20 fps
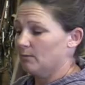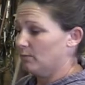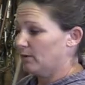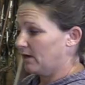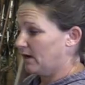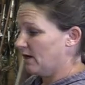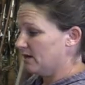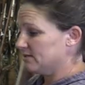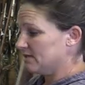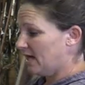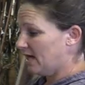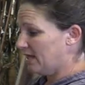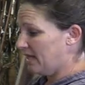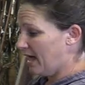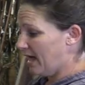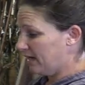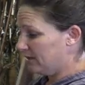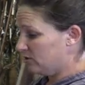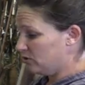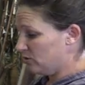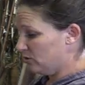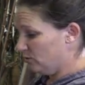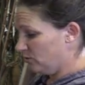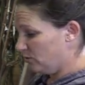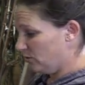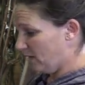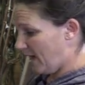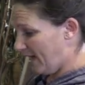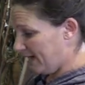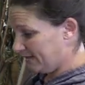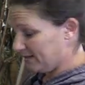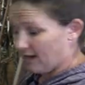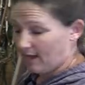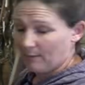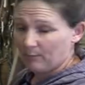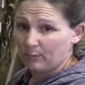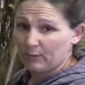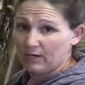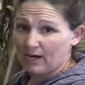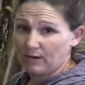because I like to lighten
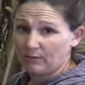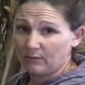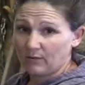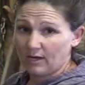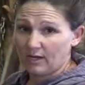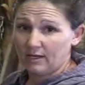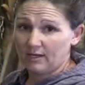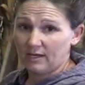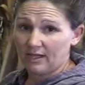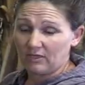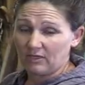up when I run.